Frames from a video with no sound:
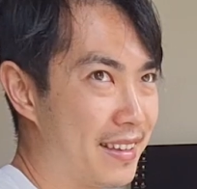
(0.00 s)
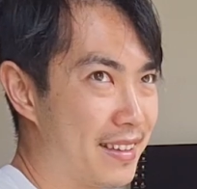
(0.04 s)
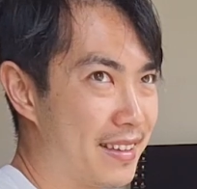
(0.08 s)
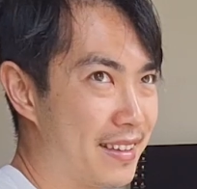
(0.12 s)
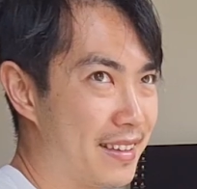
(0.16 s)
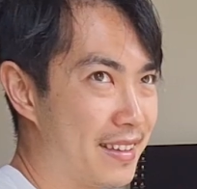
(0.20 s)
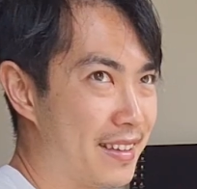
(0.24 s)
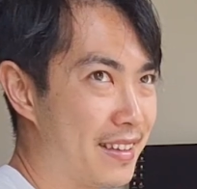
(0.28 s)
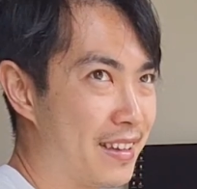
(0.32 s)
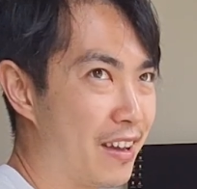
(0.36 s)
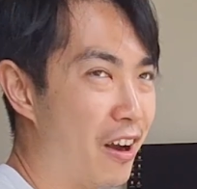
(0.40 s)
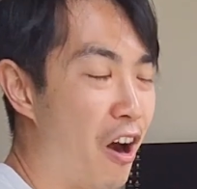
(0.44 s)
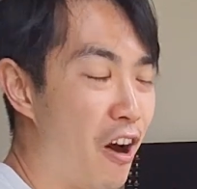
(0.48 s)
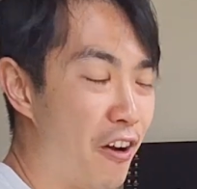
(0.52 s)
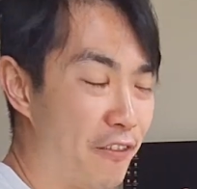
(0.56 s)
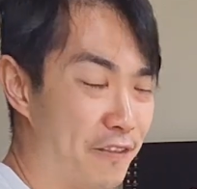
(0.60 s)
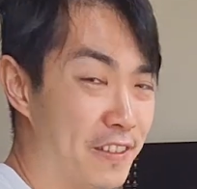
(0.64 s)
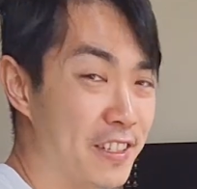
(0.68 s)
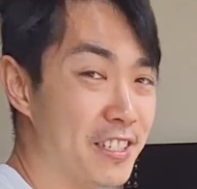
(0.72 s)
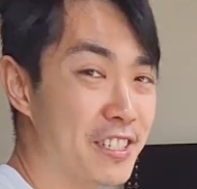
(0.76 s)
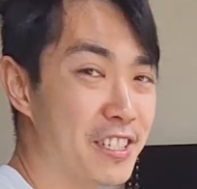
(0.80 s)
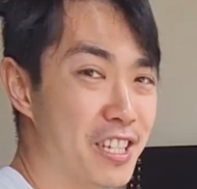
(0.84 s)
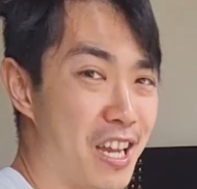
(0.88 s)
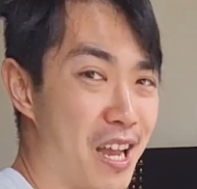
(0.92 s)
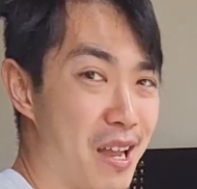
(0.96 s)

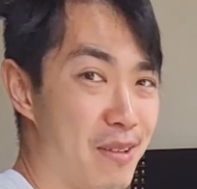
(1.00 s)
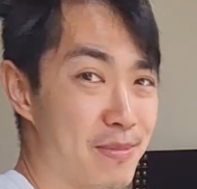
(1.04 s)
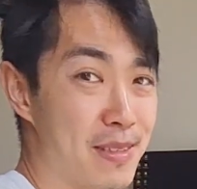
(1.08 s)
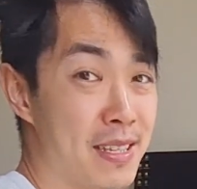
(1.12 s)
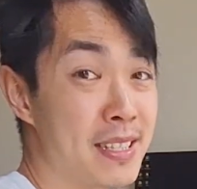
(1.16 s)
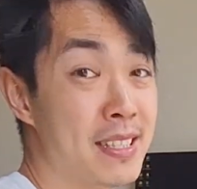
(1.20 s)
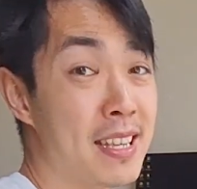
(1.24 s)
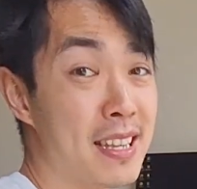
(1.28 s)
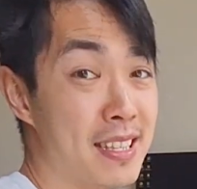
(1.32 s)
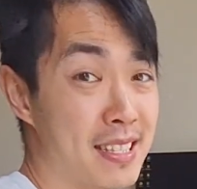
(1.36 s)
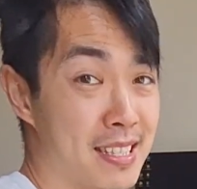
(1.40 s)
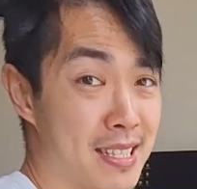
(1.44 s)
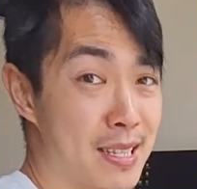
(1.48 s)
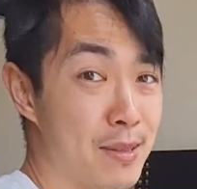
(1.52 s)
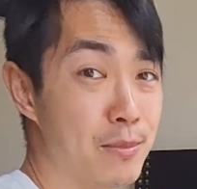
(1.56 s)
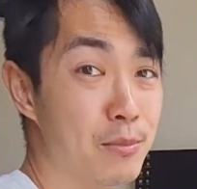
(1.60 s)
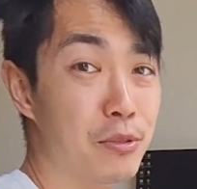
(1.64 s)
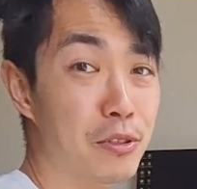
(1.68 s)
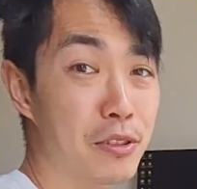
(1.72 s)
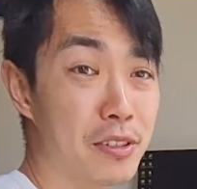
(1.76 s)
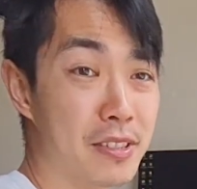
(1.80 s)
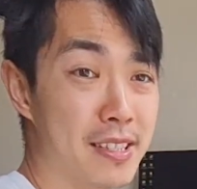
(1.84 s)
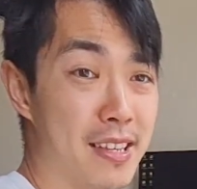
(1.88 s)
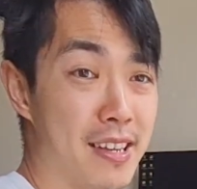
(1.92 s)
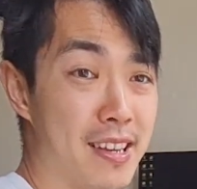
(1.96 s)
Oftentimes it's as simple as
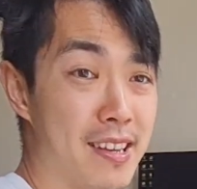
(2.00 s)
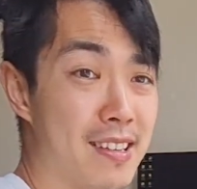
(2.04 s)
that.